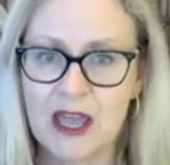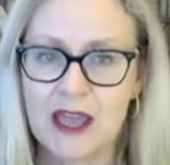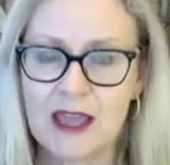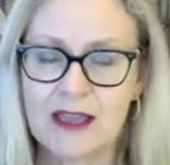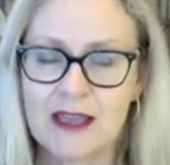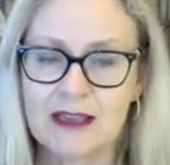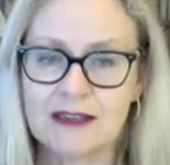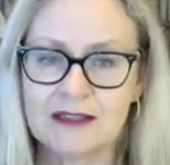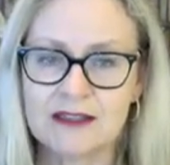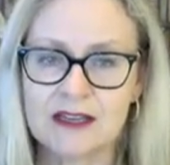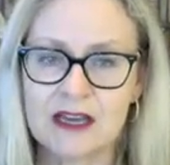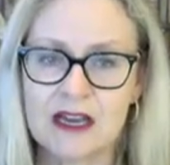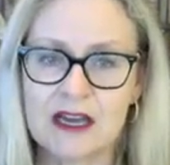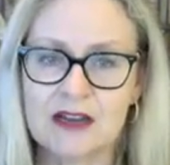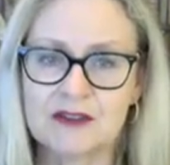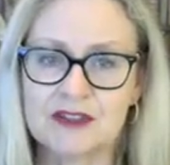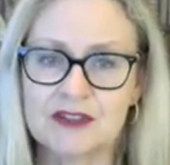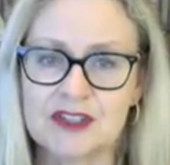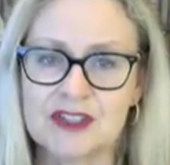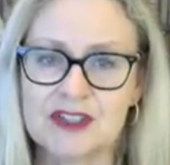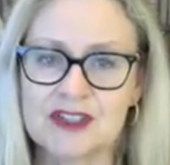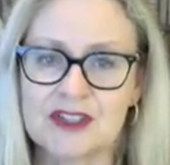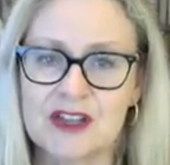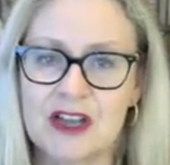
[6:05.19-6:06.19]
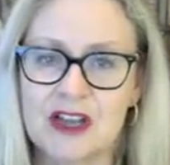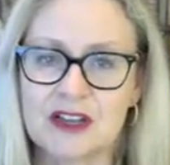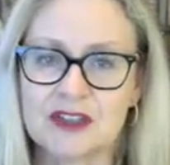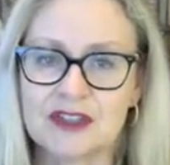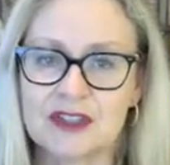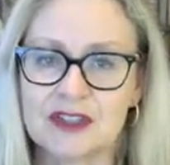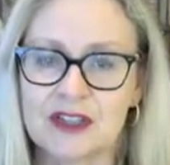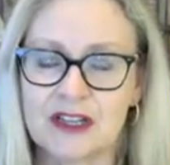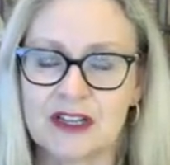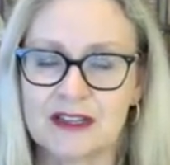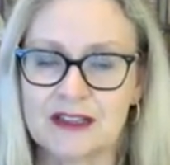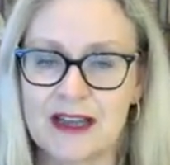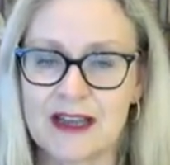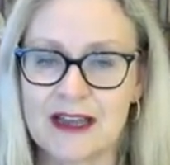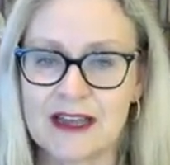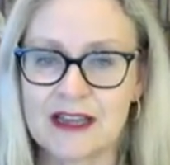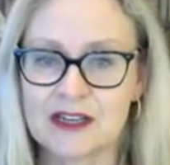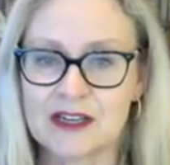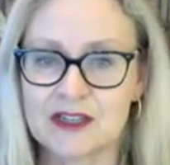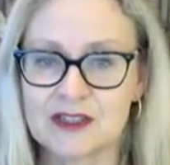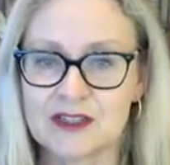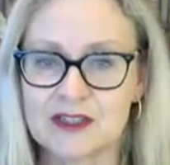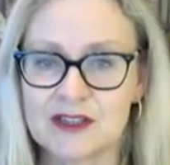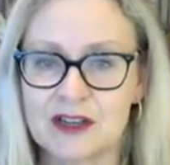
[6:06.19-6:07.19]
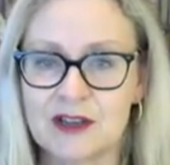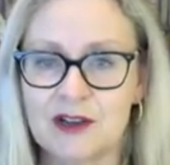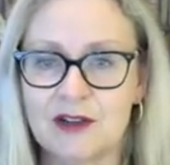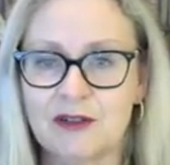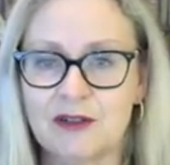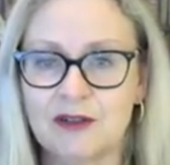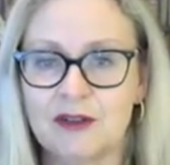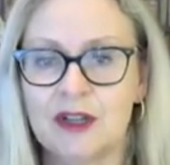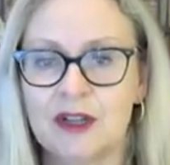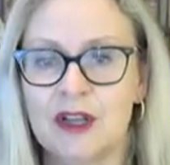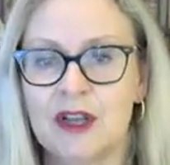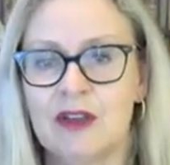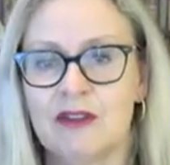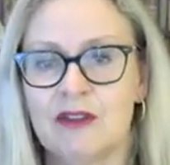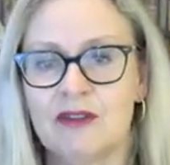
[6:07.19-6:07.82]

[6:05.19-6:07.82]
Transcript: and after Sargent and ASL,